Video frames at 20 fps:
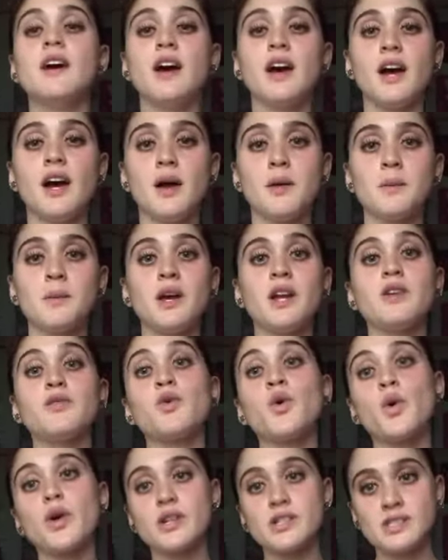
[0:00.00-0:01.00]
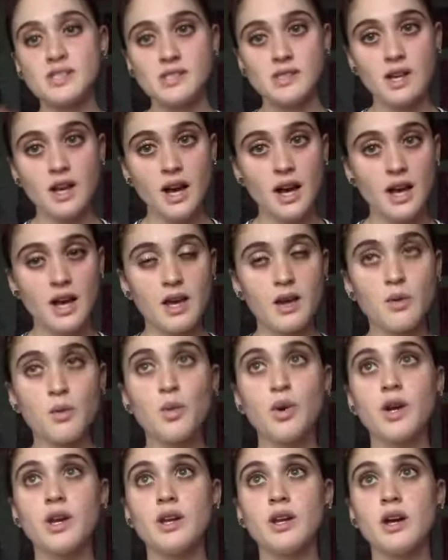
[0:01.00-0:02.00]
And of course, I
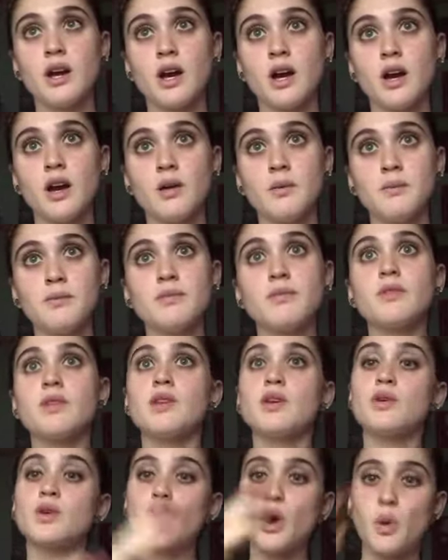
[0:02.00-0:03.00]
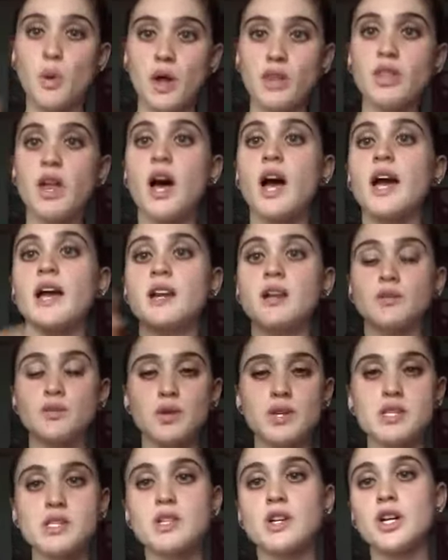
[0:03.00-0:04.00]
would go online and
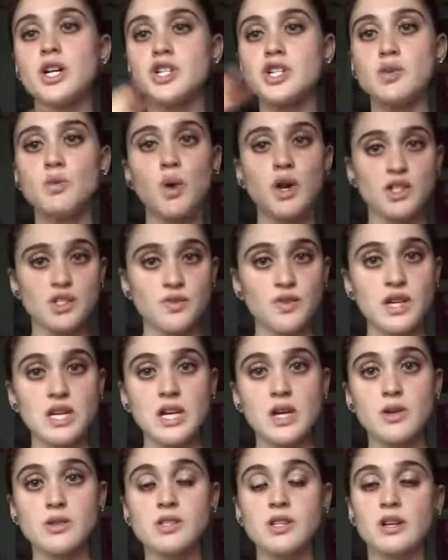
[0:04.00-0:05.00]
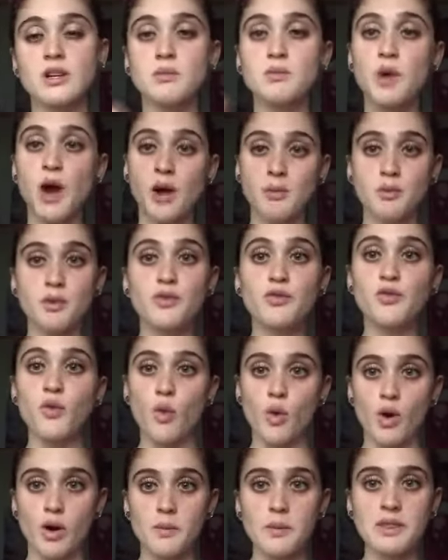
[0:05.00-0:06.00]
research and watch videos on proper
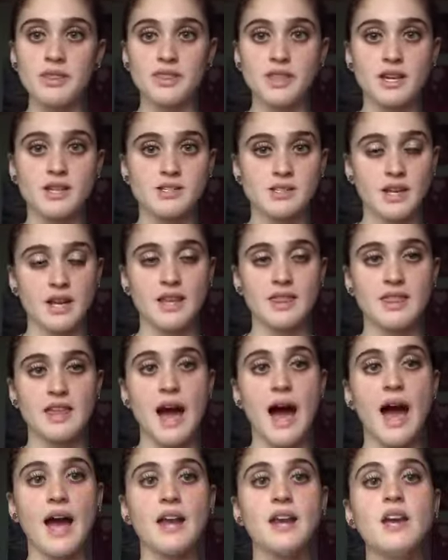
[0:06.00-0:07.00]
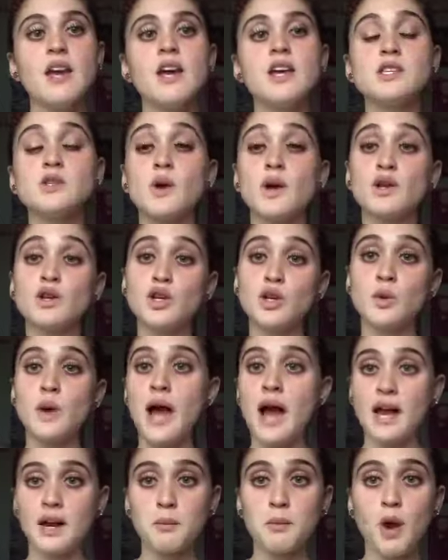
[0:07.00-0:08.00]
form and things like that, so I knew
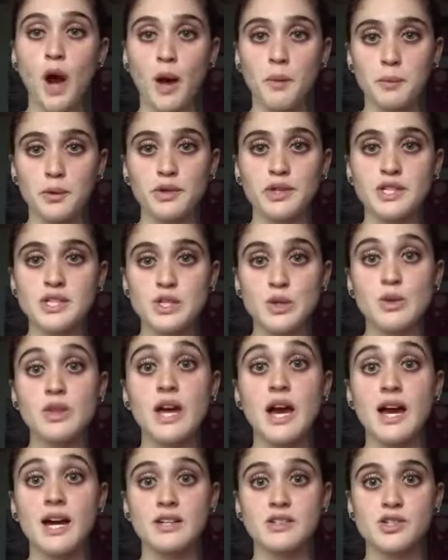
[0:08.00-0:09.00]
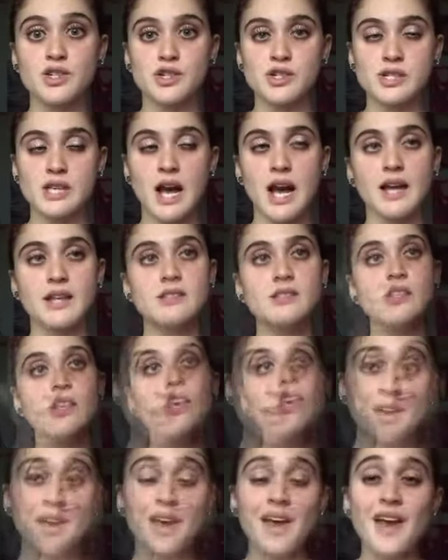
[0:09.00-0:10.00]
how to properly do the exercise.
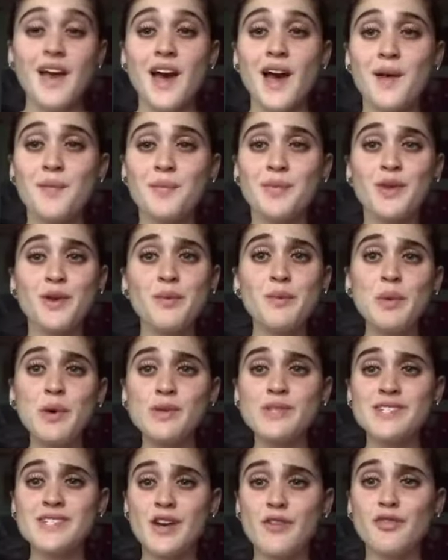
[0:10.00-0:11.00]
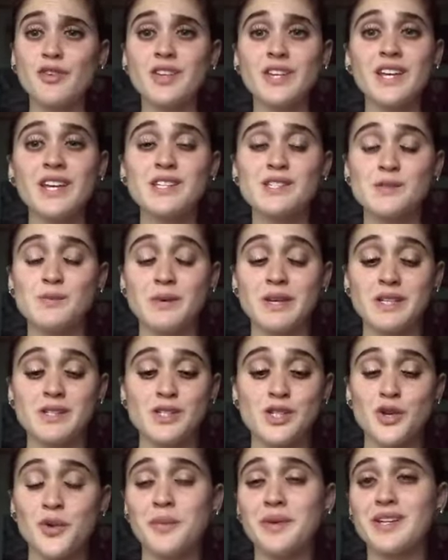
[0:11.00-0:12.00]
There most definitely has been
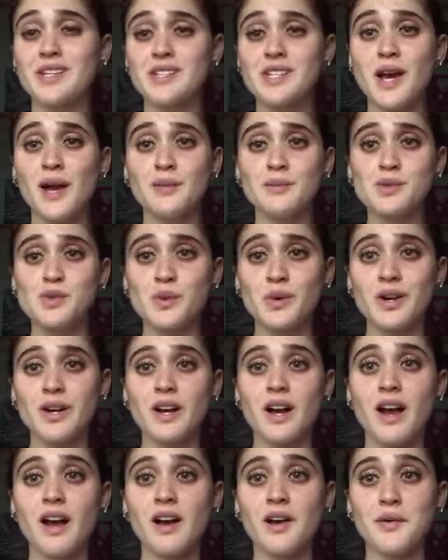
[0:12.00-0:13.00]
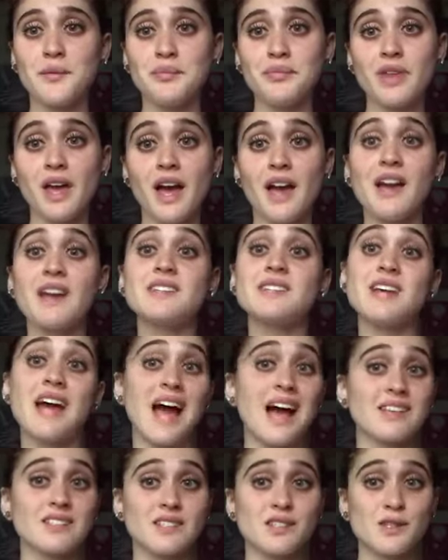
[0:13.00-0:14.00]
so many times where I had to
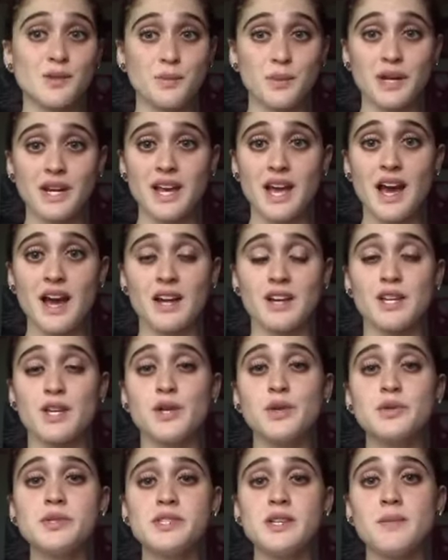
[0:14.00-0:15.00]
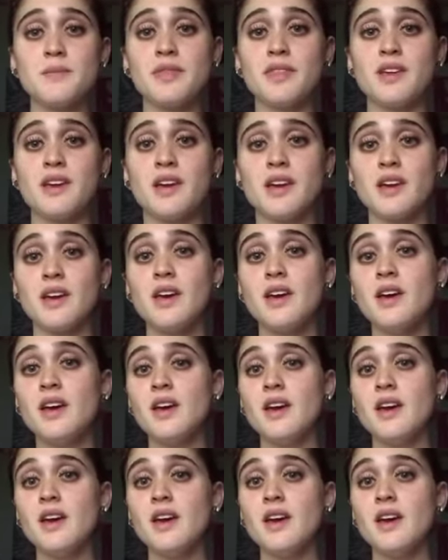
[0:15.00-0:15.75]
ask somebody how to use something,